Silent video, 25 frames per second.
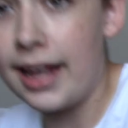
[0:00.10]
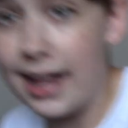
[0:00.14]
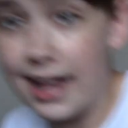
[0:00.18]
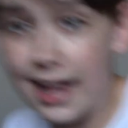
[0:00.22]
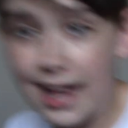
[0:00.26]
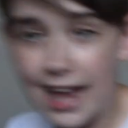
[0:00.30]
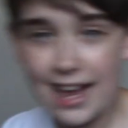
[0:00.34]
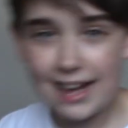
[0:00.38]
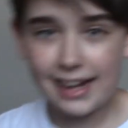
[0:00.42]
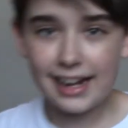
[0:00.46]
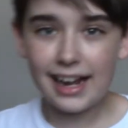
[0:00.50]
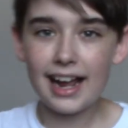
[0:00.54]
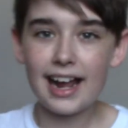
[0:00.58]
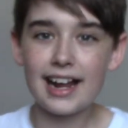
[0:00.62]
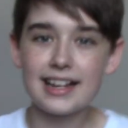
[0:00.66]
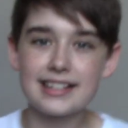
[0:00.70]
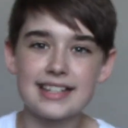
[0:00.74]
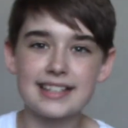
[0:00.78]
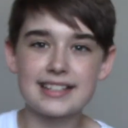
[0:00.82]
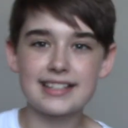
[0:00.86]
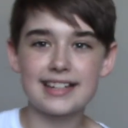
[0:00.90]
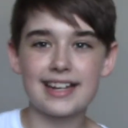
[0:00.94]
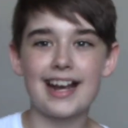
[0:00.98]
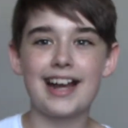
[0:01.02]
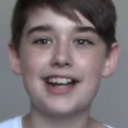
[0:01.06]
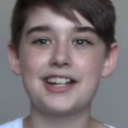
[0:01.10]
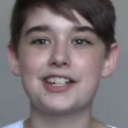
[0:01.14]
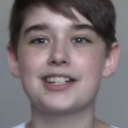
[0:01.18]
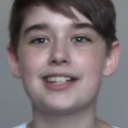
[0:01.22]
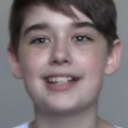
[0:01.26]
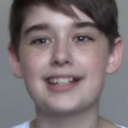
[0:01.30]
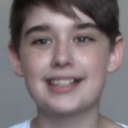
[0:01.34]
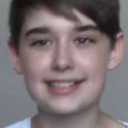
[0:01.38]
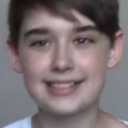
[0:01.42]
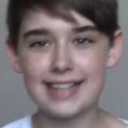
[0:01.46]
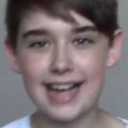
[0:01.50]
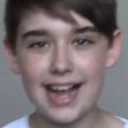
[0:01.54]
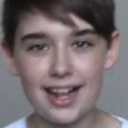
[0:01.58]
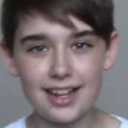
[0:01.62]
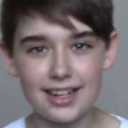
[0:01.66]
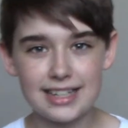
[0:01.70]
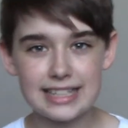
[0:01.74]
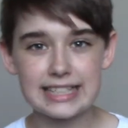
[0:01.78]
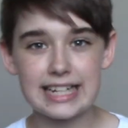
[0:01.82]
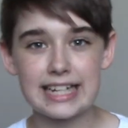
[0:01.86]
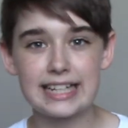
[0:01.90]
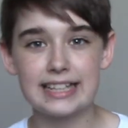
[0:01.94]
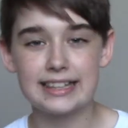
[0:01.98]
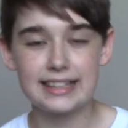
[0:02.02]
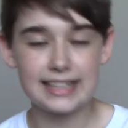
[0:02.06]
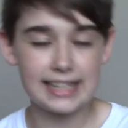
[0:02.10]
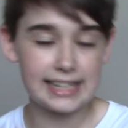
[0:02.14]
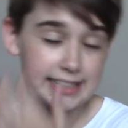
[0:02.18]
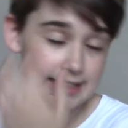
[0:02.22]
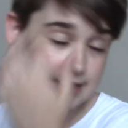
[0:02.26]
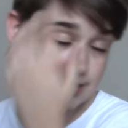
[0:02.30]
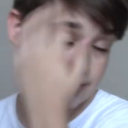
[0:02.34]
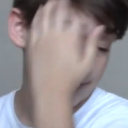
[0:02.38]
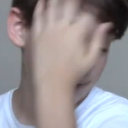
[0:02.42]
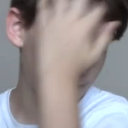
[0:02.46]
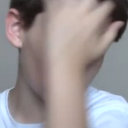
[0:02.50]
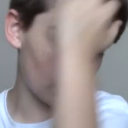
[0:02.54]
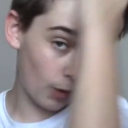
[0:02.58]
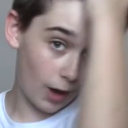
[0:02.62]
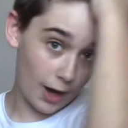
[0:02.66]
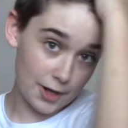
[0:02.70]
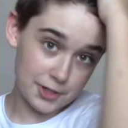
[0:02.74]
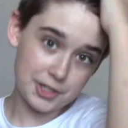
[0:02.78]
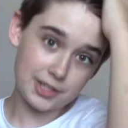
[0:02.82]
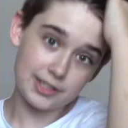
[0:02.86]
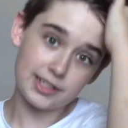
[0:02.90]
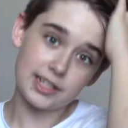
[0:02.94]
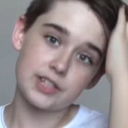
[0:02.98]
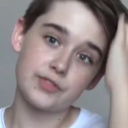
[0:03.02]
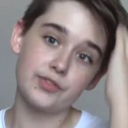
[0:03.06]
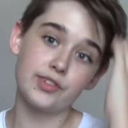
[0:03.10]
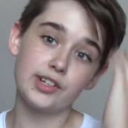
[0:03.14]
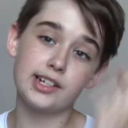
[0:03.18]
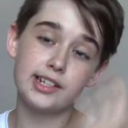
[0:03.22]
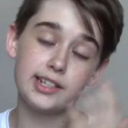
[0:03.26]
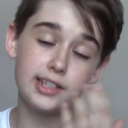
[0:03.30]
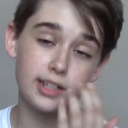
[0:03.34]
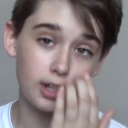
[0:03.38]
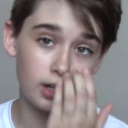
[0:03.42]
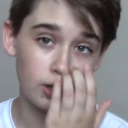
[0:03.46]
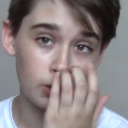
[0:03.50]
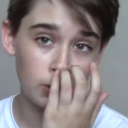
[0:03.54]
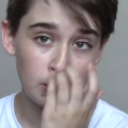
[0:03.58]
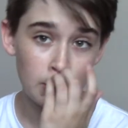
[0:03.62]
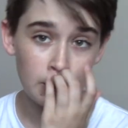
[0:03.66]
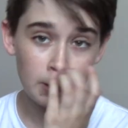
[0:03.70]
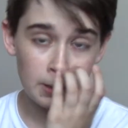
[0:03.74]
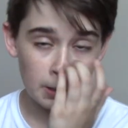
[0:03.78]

Hey guys, it's Kash Kicks Dallas, and thank you for watching this video.